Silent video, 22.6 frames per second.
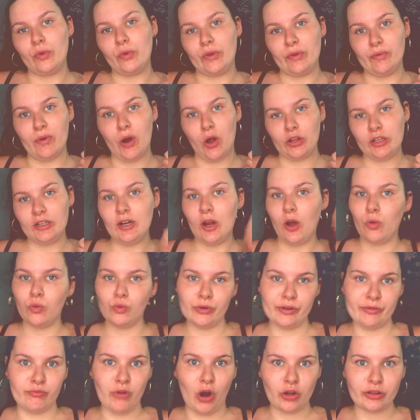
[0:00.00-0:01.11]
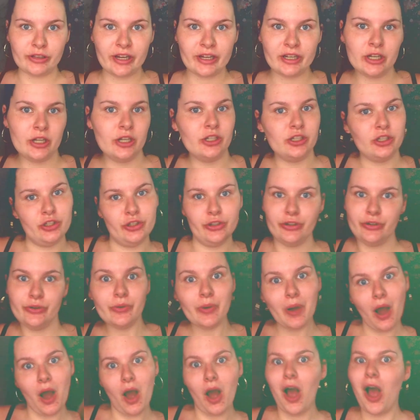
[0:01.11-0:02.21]
We rolling? We rolling?
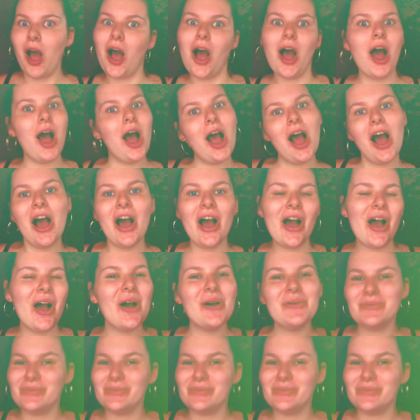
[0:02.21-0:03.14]
You are